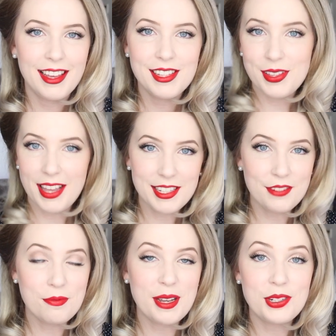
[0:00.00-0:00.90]
So that's
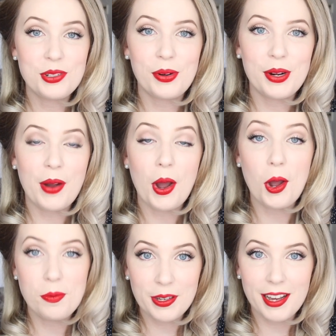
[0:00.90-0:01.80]
it for my tutorial. I
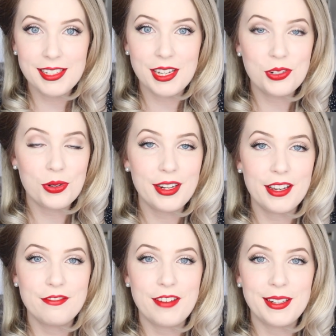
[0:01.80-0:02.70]
hope you guys enjoyed
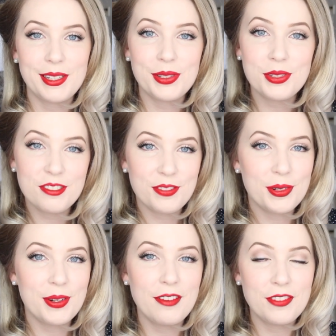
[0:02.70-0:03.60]
it and found it
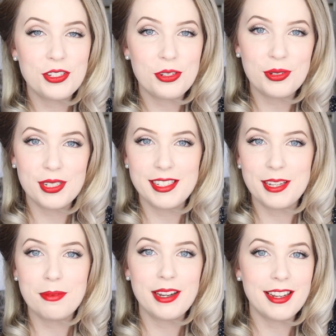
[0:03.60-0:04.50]
useful. If you do want to
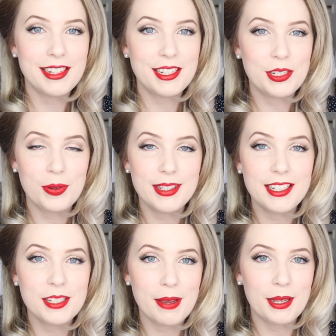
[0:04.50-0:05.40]
see my
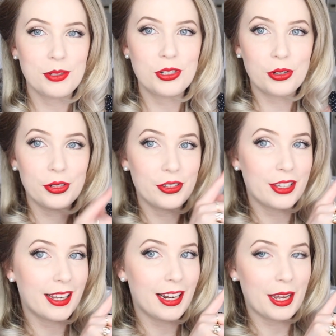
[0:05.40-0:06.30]
1920s makeup tutorial, you
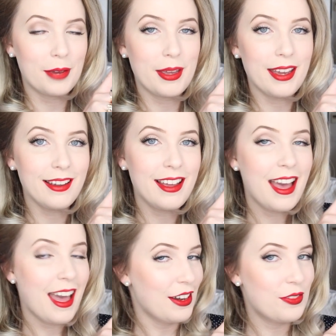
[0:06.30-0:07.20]
can click up here.
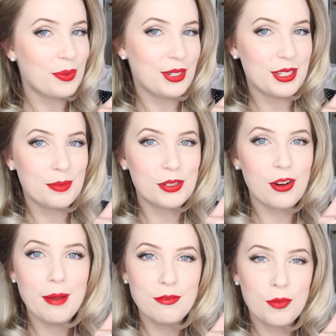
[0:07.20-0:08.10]
And if you want to
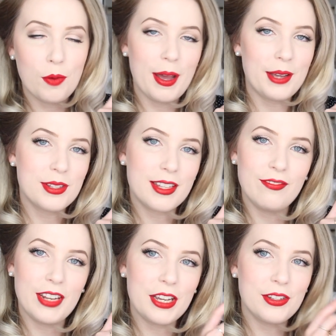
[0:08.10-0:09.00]
subscribe for more pale
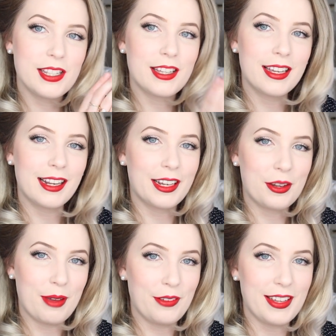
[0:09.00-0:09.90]
skin videos, then you can click
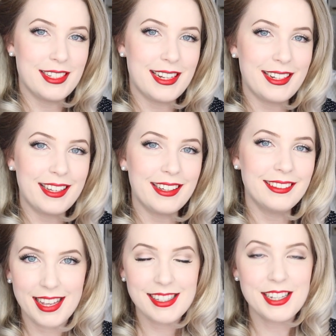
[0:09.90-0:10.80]
on my face down
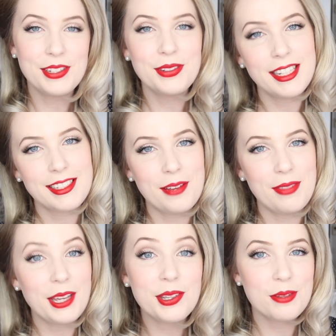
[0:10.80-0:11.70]
here. So until next
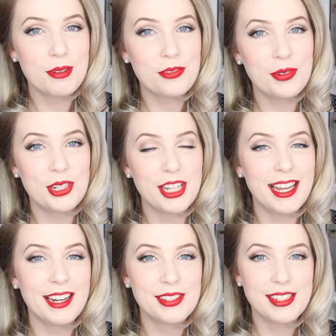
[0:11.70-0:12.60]
time, thank you so much for
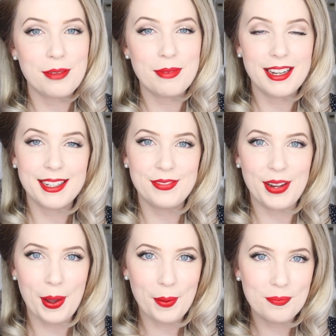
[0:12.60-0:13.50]
watching and I'll see you in my next
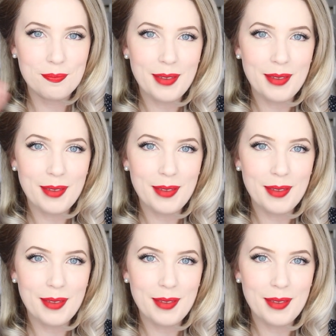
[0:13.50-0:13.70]
video.